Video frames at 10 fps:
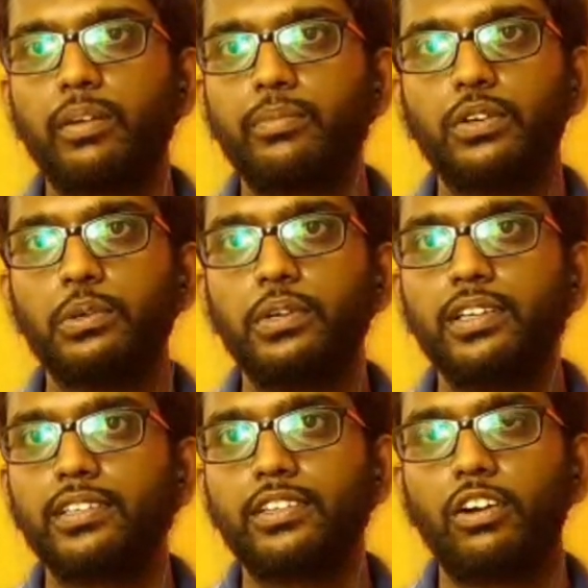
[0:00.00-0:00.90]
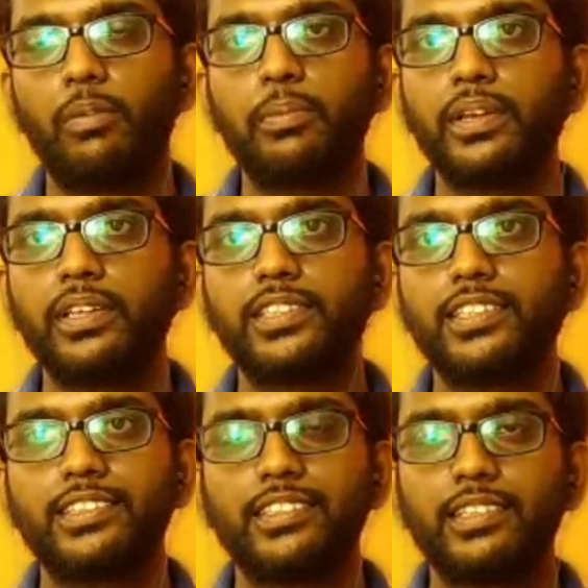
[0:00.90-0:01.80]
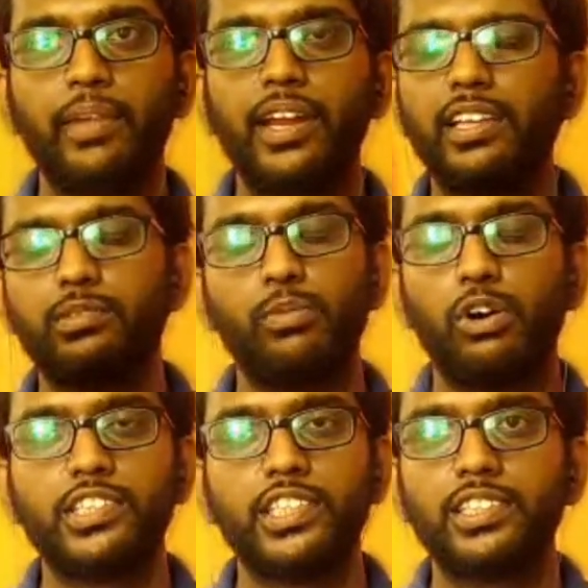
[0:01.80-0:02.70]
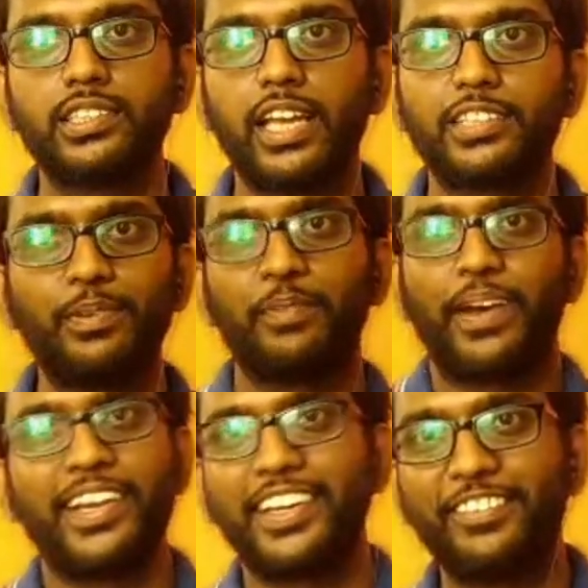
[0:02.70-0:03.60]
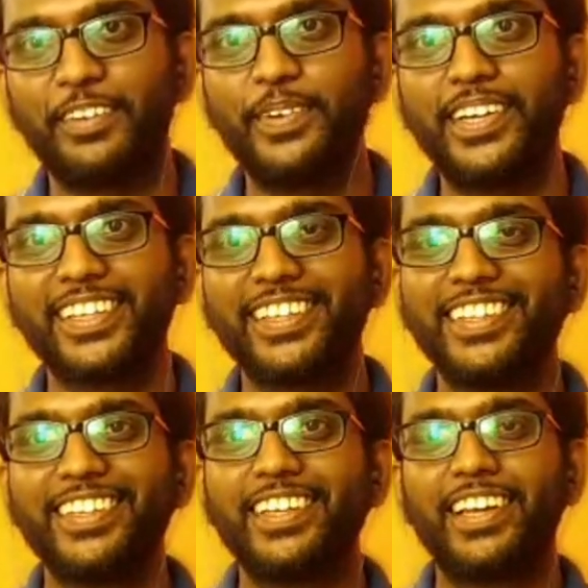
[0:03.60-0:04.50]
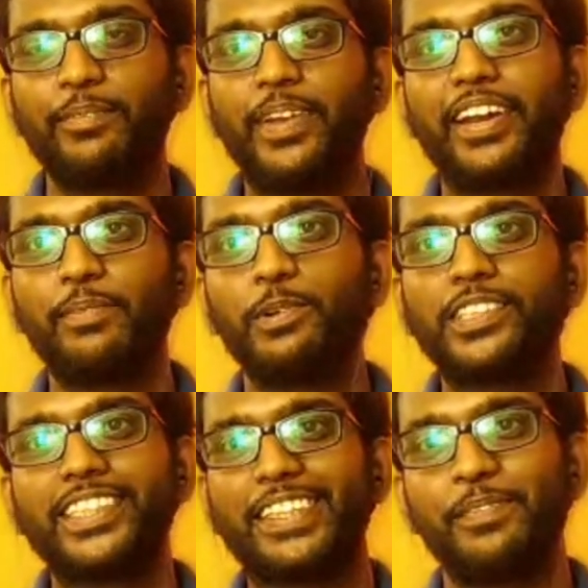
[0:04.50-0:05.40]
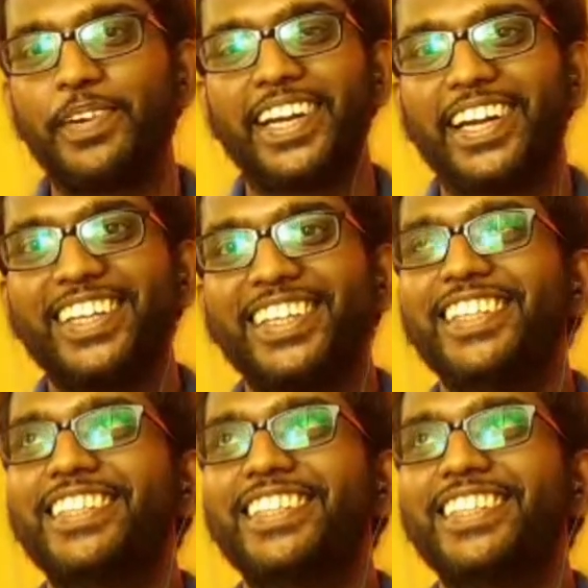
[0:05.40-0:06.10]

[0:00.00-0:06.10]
code from the Google, copy pasted, made a small changes as per my requirement, made report and submitted it.